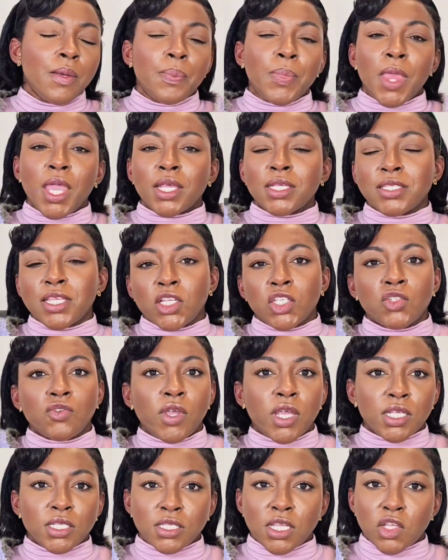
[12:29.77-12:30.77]
etc.,
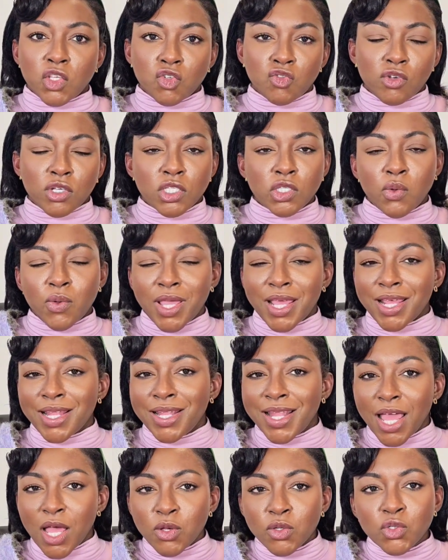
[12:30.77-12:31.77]
etc. So it
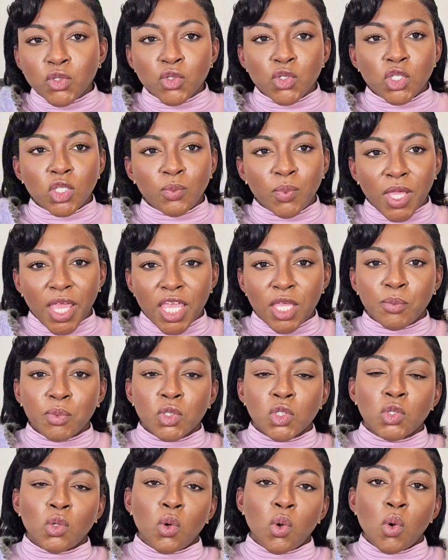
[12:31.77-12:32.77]
allows you to be able
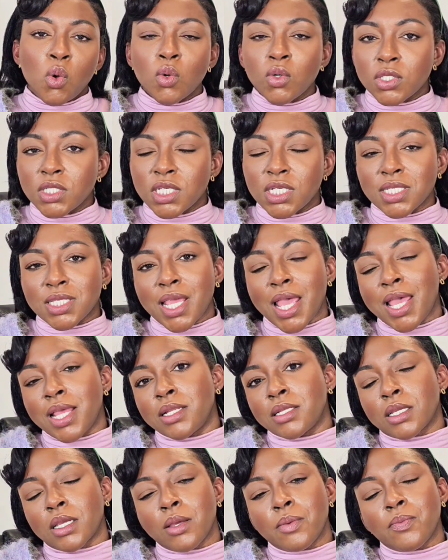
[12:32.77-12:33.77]
to audit
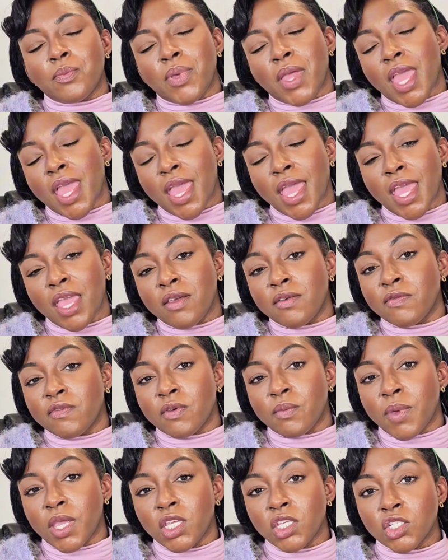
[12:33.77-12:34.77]
and compare
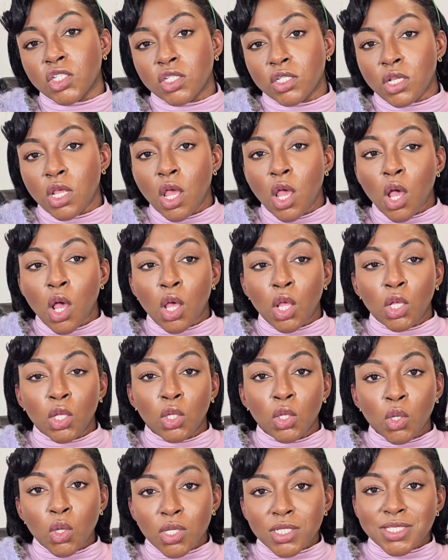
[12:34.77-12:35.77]
information a
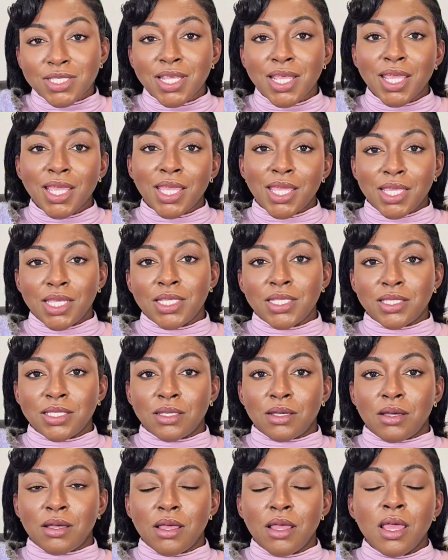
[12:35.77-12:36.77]
lot
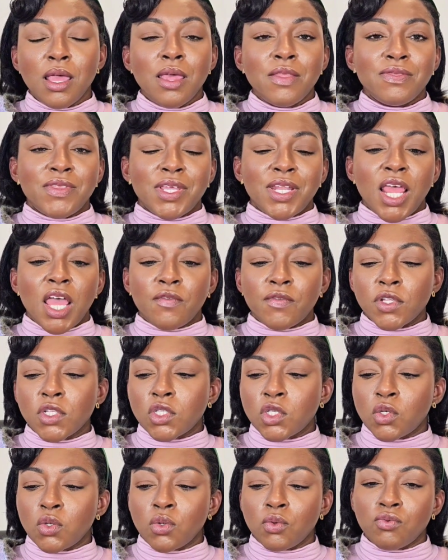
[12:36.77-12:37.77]
easier than having
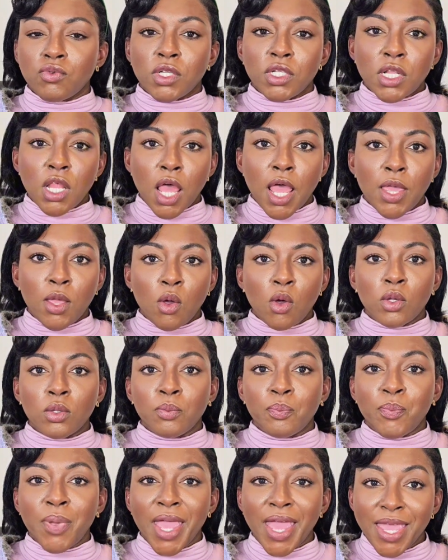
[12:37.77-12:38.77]
to rely on
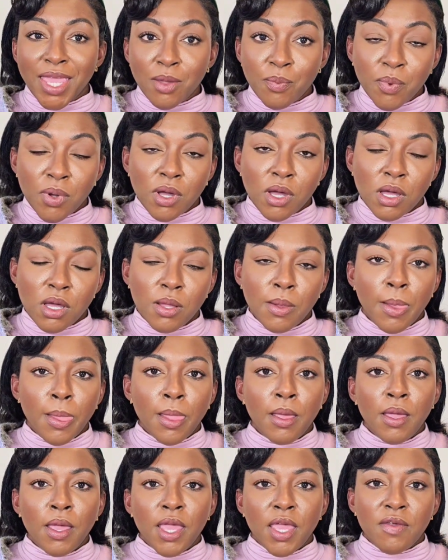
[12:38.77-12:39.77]
paper
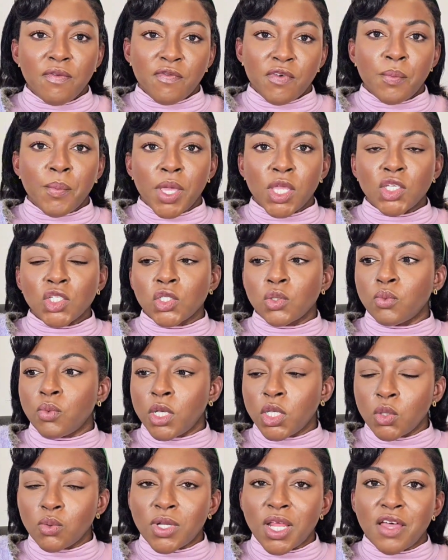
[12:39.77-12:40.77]
information, where
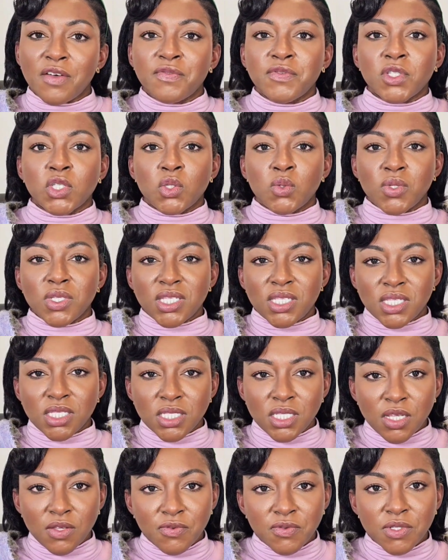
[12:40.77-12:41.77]
you'd have to
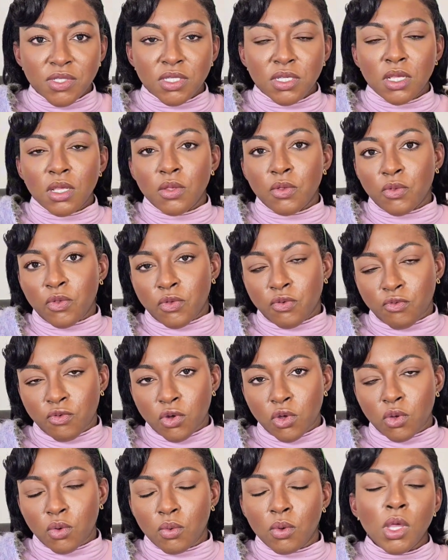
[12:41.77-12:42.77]
sift
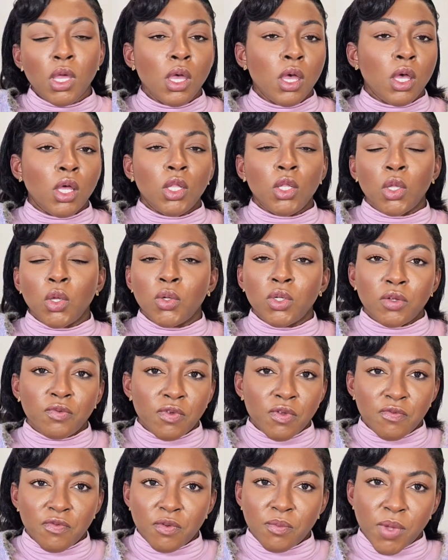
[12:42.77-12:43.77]
through a load of
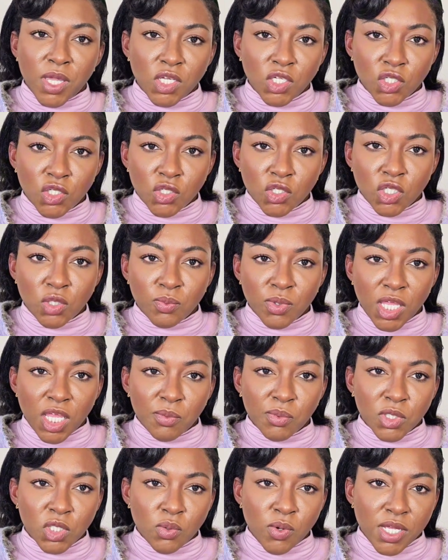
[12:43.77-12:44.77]
information to be
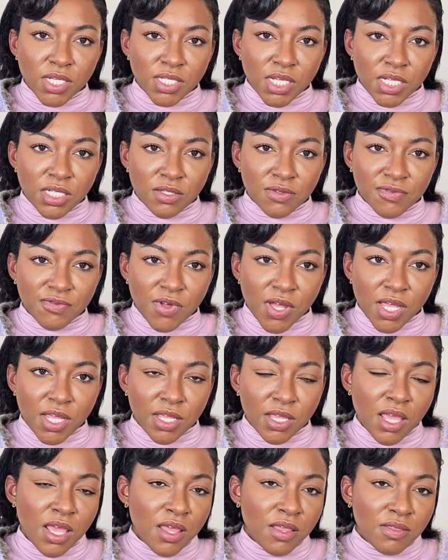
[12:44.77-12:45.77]
able to identify
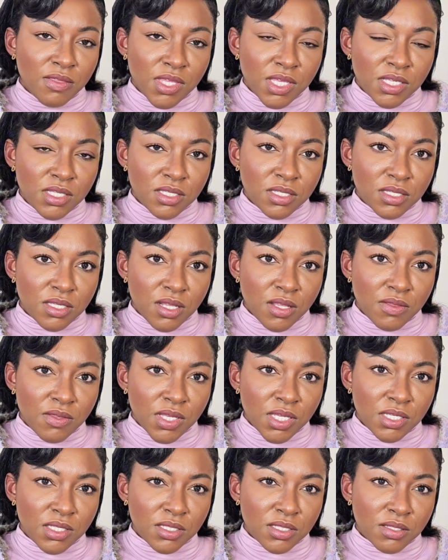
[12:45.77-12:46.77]
these
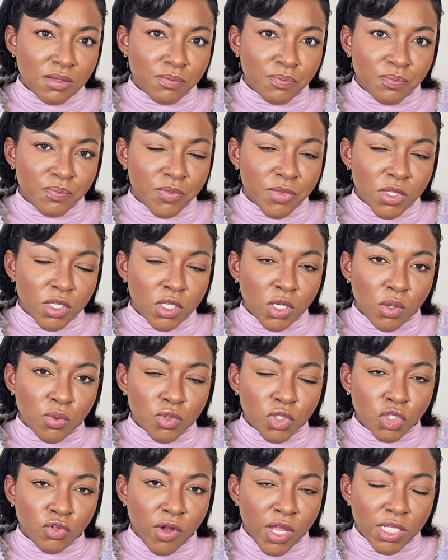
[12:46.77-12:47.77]

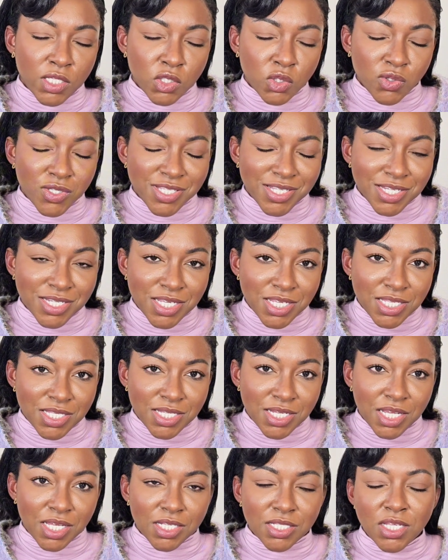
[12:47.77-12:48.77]
trends or
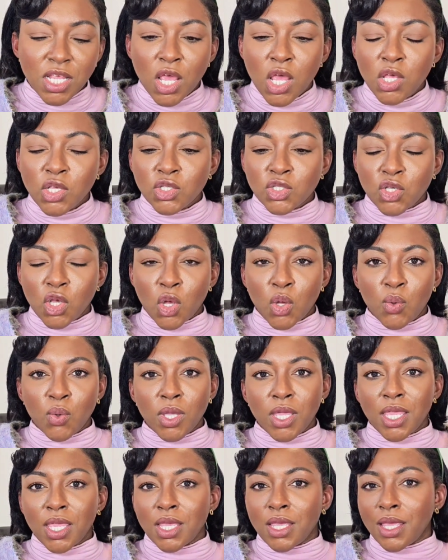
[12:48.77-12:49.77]
statistics. So
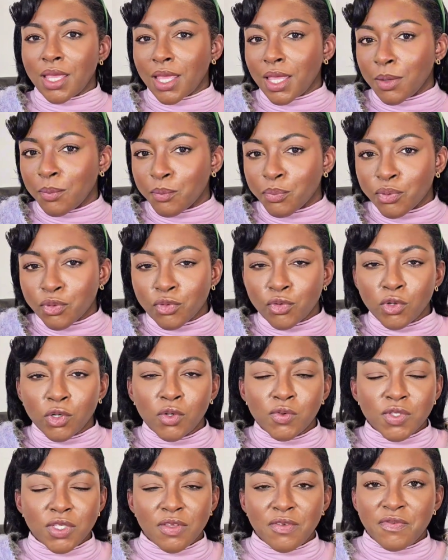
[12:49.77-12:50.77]
it
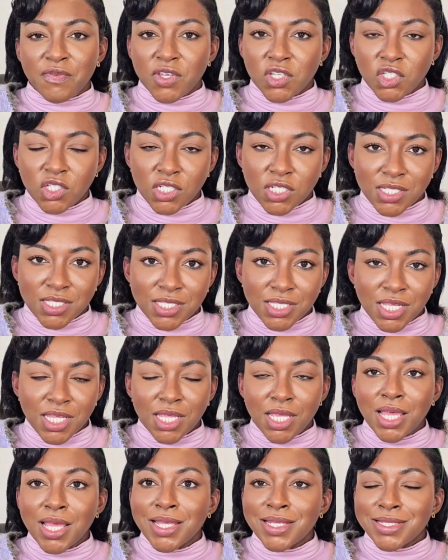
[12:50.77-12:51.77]
improves
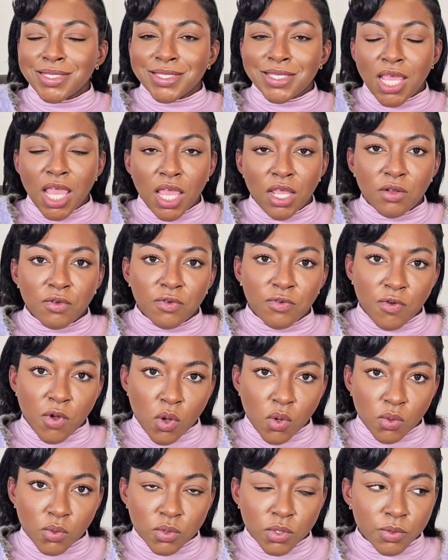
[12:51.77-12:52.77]
efficiency
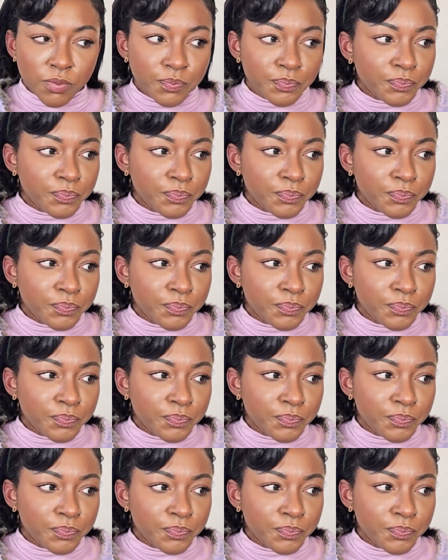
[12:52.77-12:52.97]
tenfold.